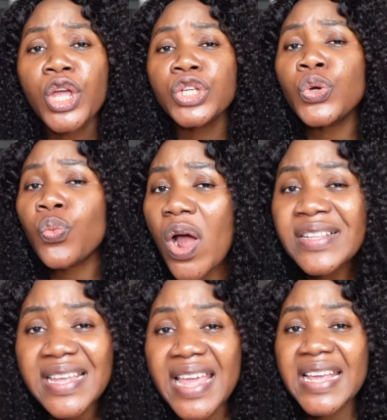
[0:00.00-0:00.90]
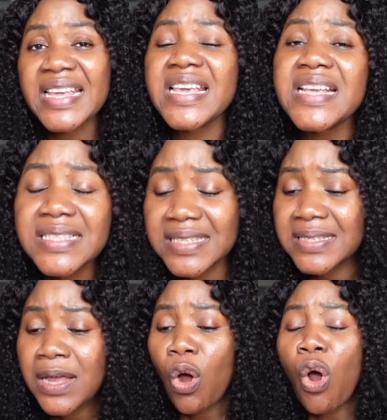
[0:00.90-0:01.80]
You want a kit
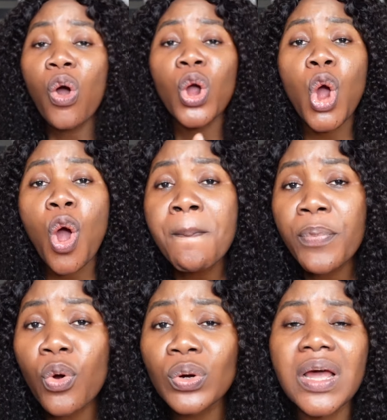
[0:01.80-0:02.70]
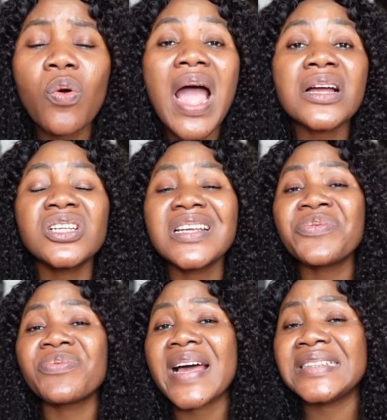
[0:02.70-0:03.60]
or combo that will actually
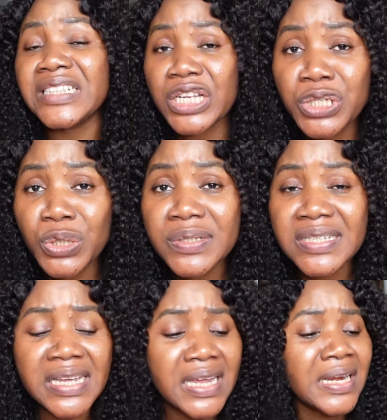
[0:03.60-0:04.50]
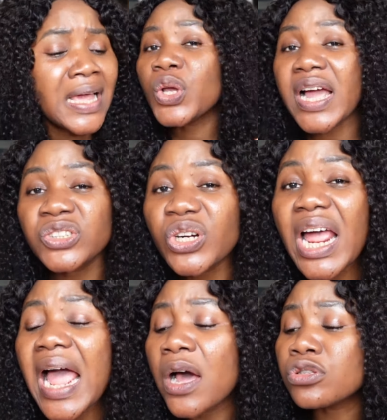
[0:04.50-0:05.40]
radiate your skin. You can try
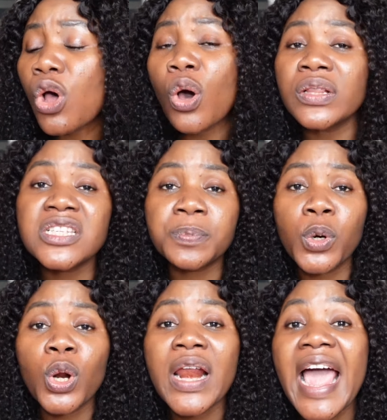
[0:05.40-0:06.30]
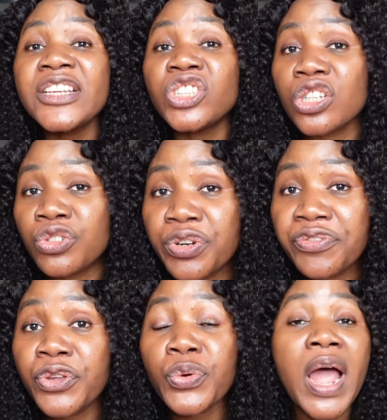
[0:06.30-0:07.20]
out all this product I just
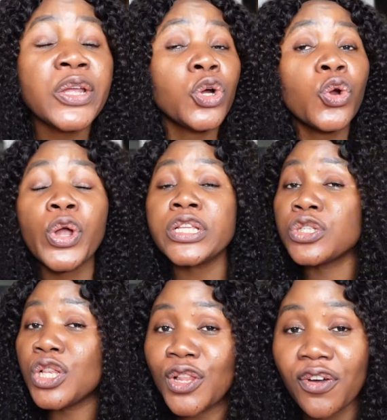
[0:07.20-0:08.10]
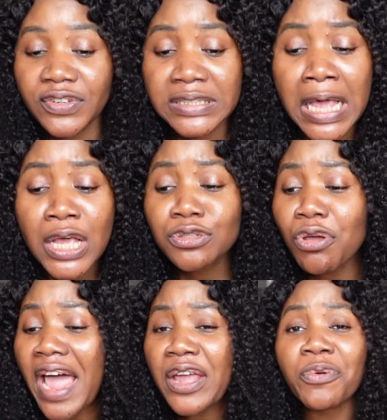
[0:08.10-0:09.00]
reviewed and you're going to love it. So
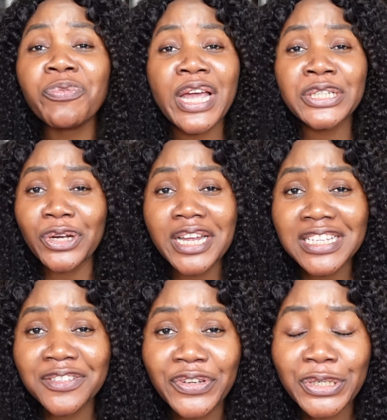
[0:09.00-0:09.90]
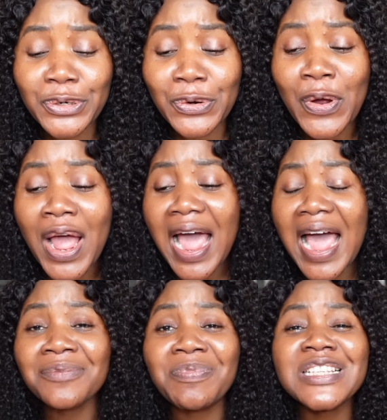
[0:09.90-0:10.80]
I hope you enjoyed this video,
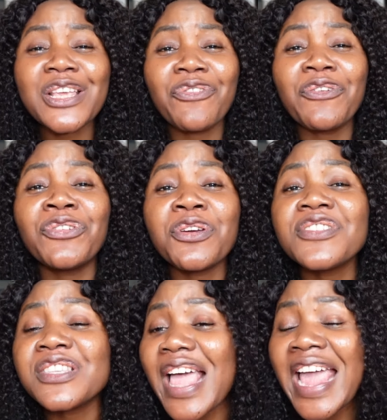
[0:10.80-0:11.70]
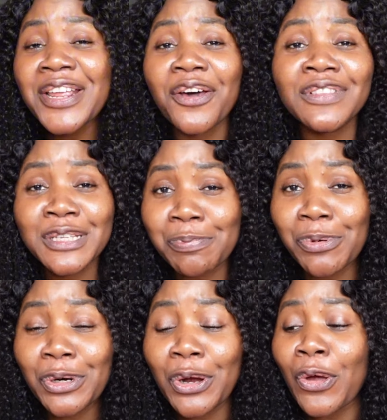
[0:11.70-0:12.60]
and please, if you've used any of this
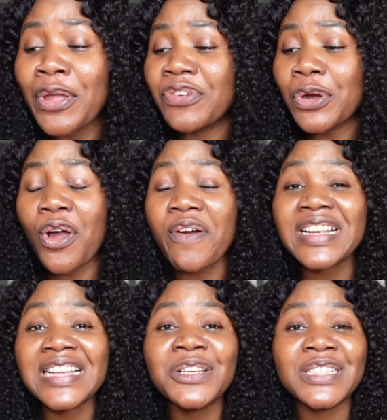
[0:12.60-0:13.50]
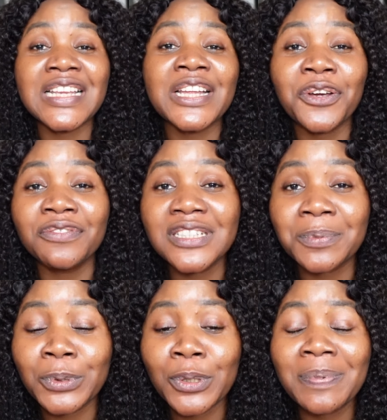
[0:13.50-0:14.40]
product or if you're currently using any of this
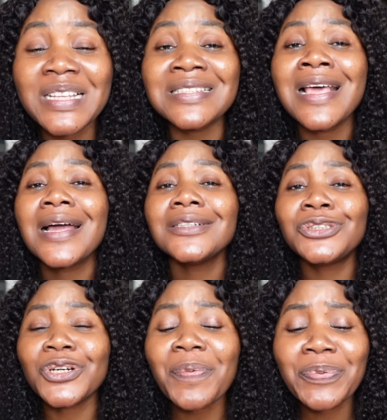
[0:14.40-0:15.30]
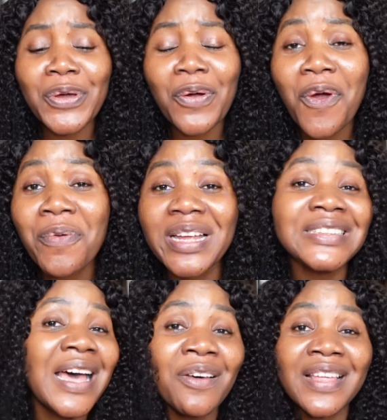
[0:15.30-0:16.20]
product, please drop your comment
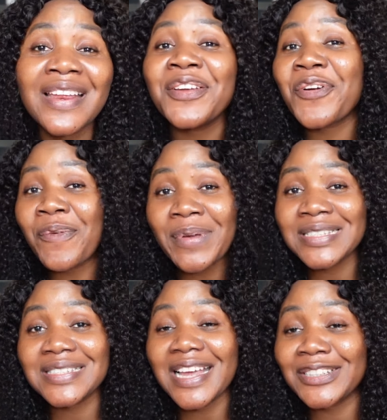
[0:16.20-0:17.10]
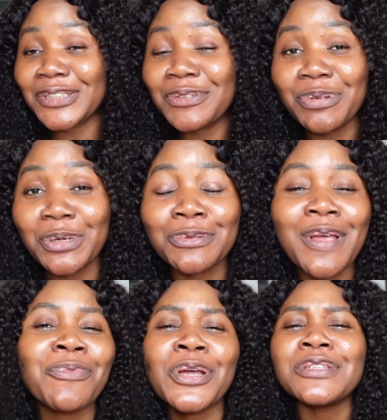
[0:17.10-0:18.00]
down there in the comment section below. So
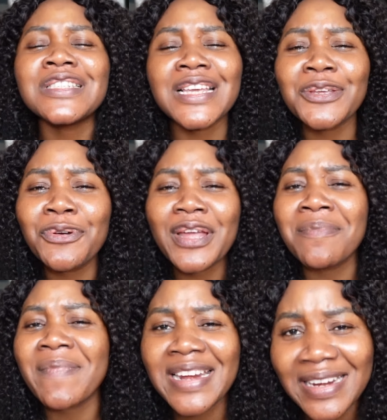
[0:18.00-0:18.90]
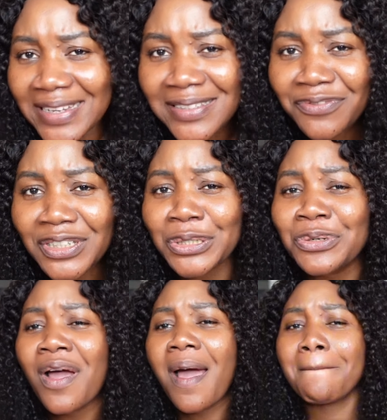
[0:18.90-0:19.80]
I'm going to see you in my next video.
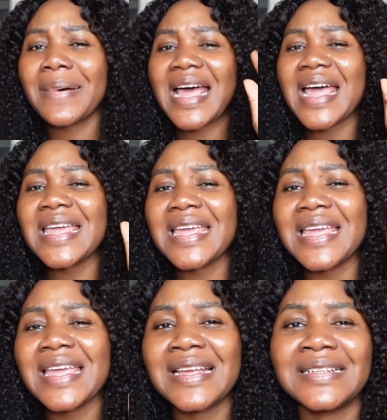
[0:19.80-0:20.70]
Bye.